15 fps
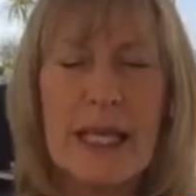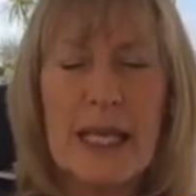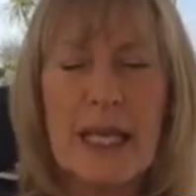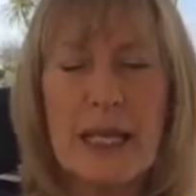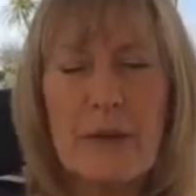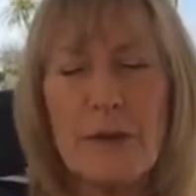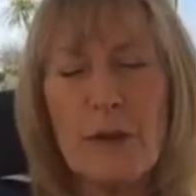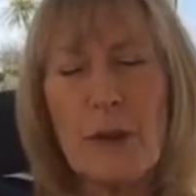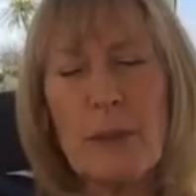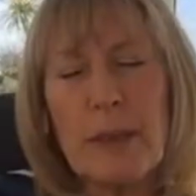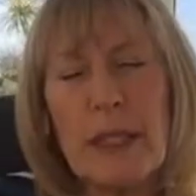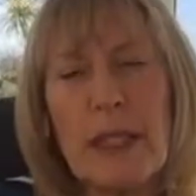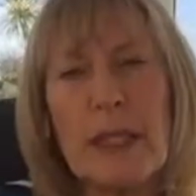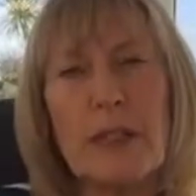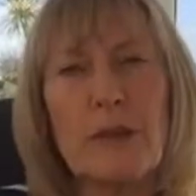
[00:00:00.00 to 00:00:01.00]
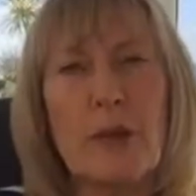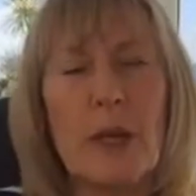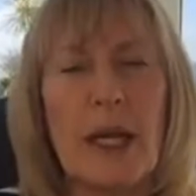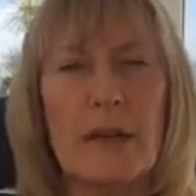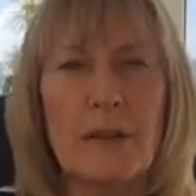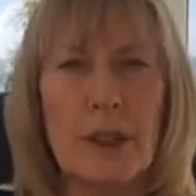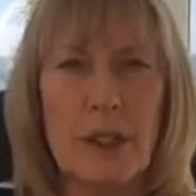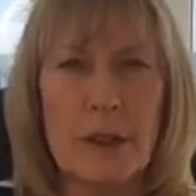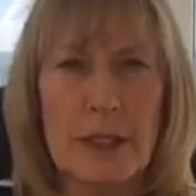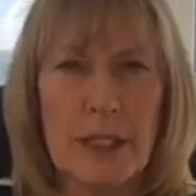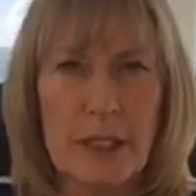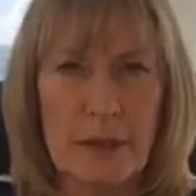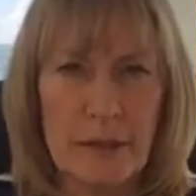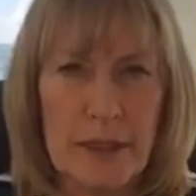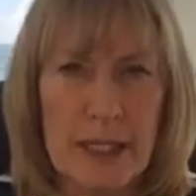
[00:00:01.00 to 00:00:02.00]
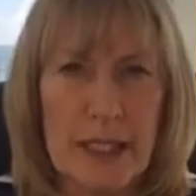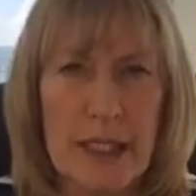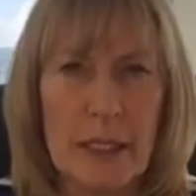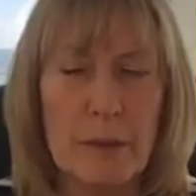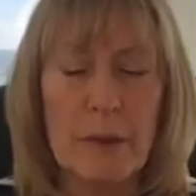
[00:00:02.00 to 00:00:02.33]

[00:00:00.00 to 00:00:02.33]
If you believe you have low self-esteem,